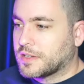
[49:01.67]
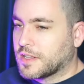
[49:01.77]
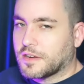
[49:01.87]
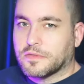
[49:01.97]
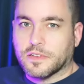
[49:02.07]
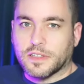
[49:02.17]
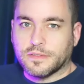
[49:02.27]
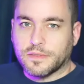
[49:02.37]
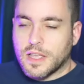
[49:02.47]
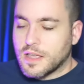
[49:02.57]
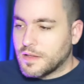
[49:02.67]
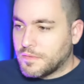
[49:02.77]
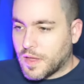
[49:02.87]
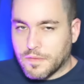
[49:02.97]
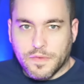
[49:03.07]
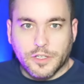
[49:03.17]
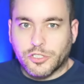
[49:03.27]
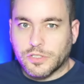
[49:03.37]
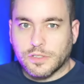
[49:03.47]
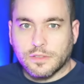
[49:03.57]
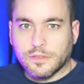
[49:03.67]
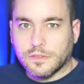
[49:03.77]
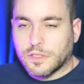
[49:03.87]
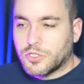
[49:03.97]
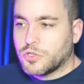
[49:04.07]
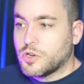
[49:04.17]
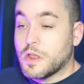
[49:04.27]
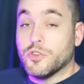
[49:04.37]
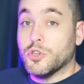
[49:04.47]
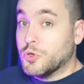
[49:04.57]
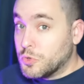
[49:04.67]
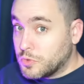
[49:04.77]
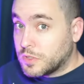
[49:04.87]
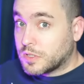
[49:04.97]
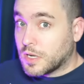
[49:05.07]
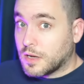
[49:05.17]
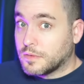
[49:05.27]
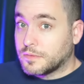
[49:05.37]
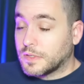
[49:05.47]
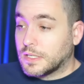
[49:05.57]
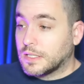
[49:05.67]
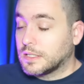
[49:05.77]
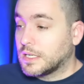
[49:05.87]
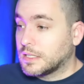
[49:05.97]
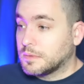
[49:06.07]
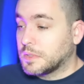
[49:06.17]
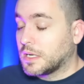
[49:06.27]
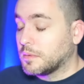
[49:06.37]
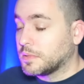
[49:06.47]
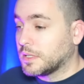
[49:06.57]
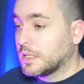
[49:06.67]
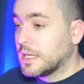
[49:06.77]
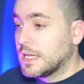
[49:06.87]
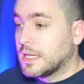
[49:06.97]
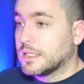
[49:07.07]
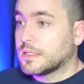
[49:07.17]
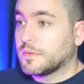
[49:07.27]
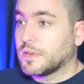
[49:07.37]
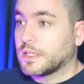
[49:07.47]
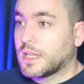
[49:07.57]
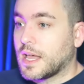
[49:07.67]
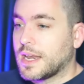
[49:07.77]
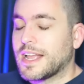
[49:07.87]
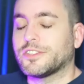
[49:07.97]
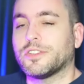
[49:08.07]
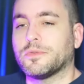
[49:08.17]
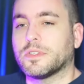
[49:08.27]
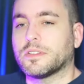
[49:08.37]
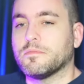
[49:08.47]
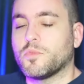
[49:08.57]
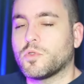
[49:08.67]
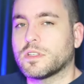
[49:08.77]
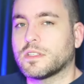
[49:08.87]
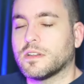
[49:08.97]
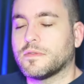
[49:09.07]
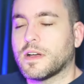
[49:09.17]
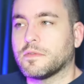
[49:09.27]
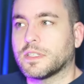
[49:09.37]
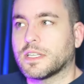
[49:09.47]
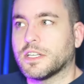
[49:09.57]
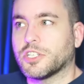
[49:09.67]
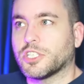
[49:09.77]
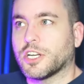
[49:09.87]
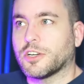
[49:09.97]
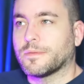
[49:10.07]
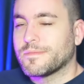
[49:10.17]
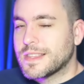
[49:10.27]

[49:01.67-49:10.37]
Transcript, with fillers: is a lot of fun. Fan fiction, news of uh, Gundam and Gunpla and stuff like that. And actually, there was some more stuff I was gonna share.